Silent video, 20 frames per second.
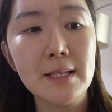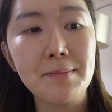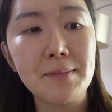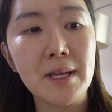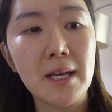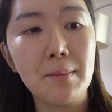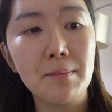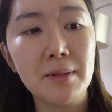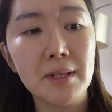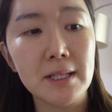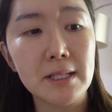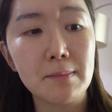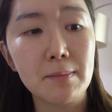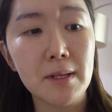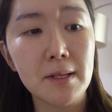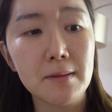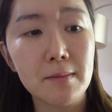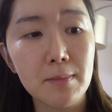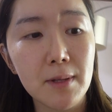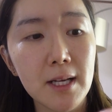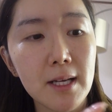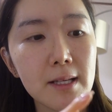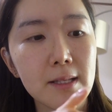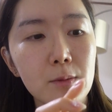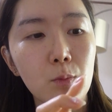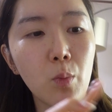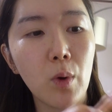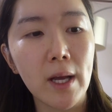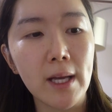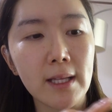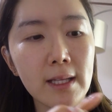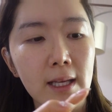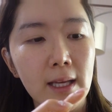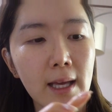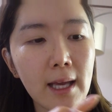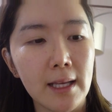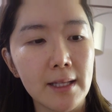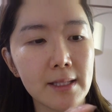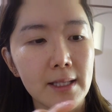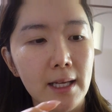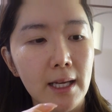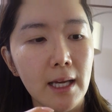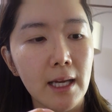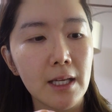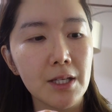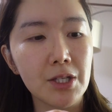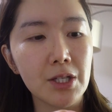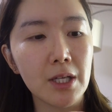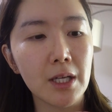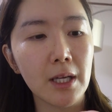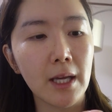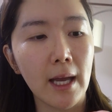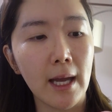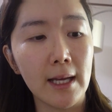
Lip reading: PA++++, whitening, anti-aging,